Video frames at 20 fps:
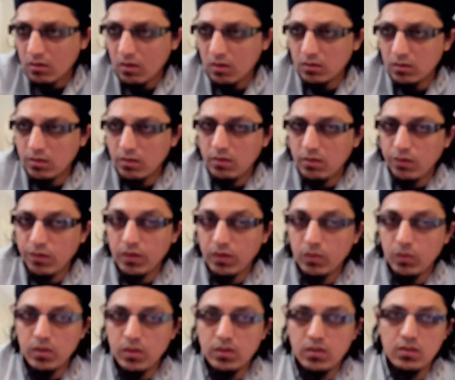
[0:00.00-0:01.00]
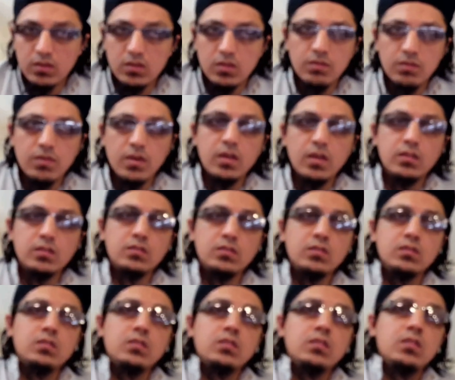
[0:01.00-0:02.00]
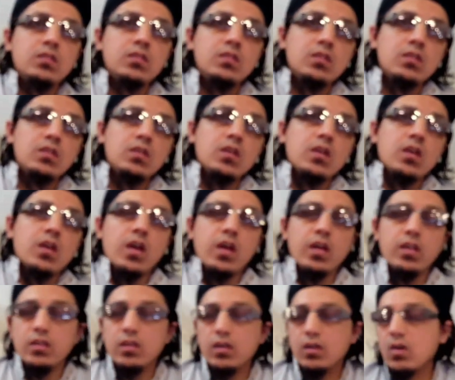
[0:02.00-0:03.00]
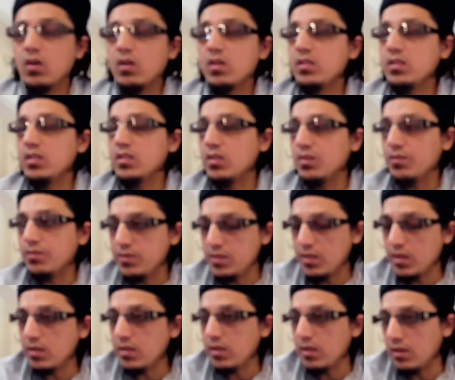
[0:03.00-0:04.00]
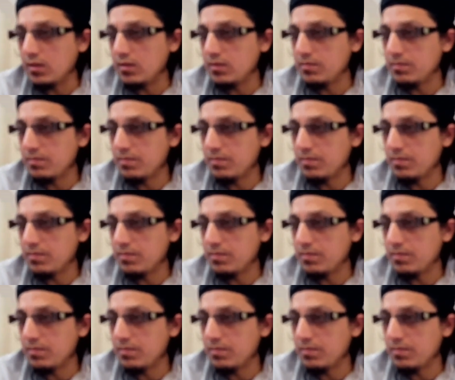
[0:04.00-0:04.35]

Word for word: continuing with the sifat and the qualities of Jannah,